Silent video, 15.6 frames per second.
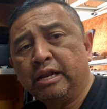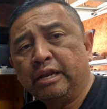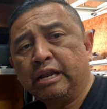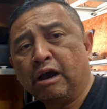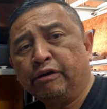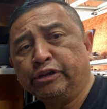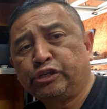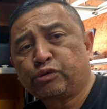
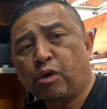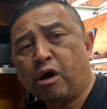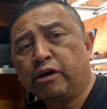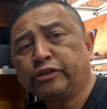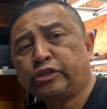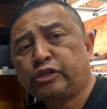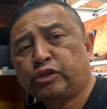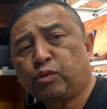Now, it
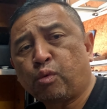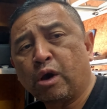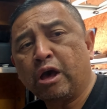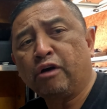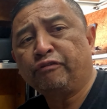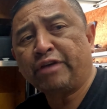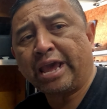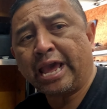draws
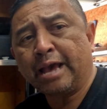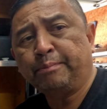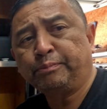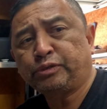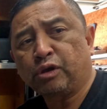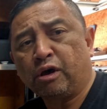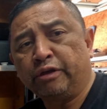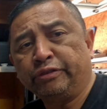12
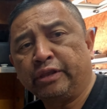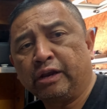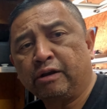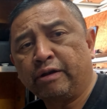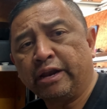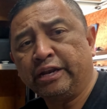amps on there,